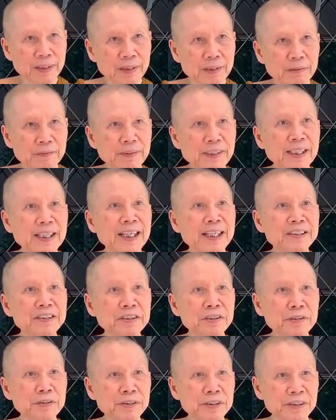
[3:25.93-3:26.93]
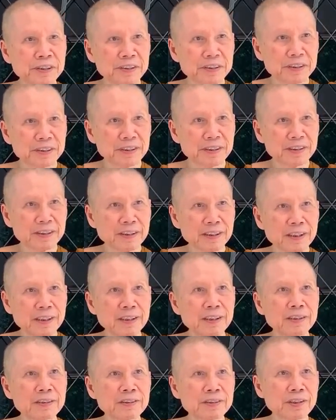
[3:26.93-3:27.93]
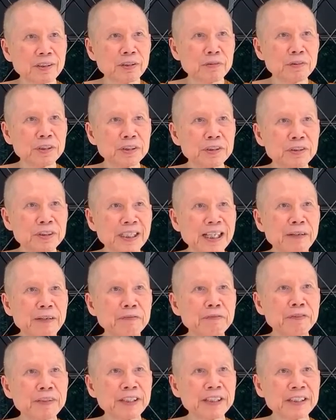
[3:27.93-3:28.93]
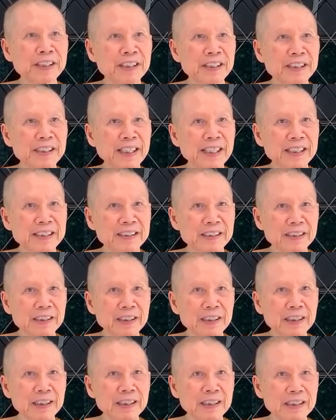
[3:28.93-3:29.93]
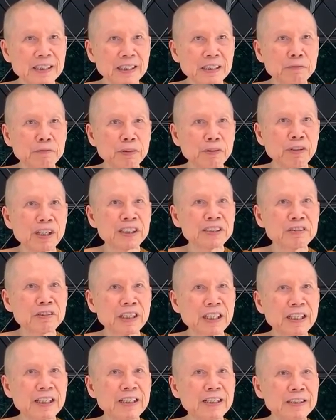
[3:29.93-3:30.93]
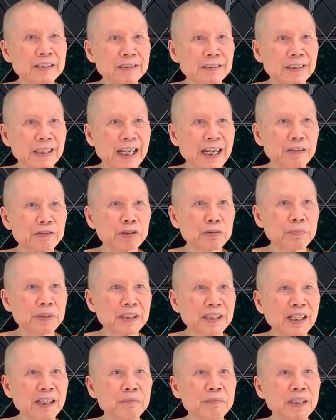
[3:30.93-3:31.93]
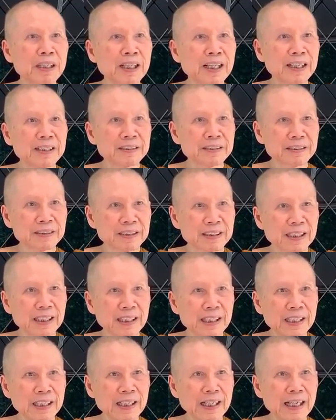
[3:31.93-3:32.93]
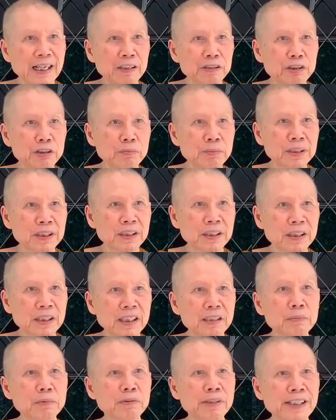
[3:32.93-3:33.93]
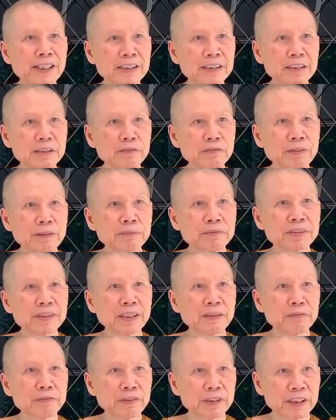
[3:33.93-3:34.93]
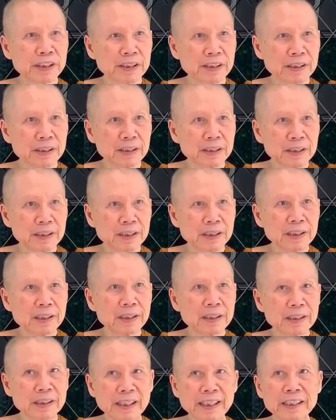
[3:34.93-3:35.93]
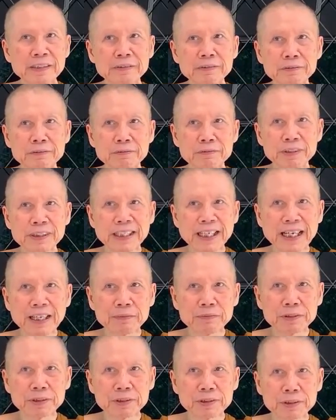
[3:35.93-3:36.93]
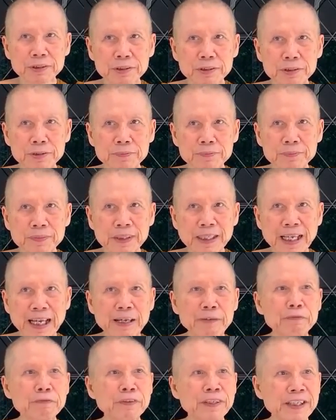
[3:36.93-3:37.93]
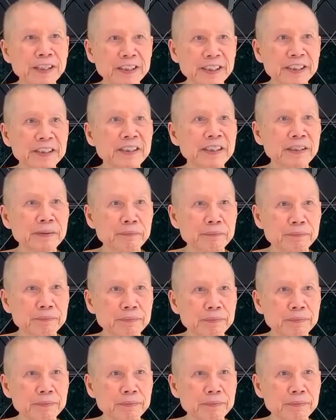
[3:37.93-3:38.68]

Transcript: We are like students. So we should have faith in that. If we want to learn how to become enlightened, how to be liberated from suffering, then we have to have faith in them.